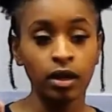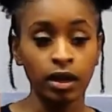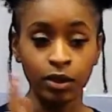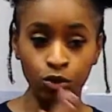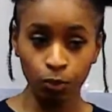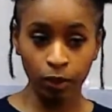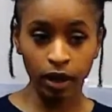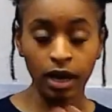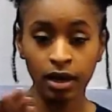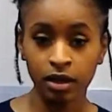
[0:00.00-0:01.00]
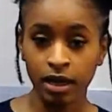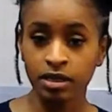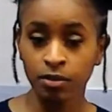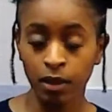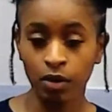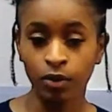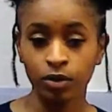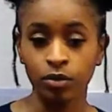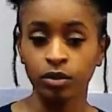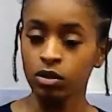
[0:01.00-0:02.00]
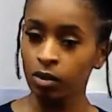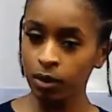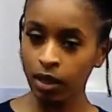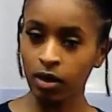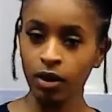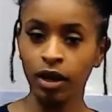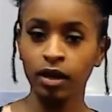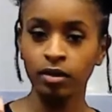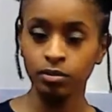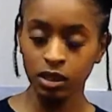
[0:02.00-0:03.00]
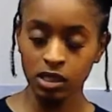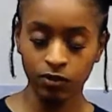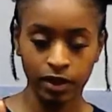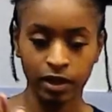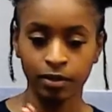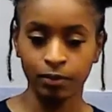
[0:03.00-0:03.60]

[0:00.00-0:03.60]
And you bring all of that tomorrow. So I'm like, okay, that's fine.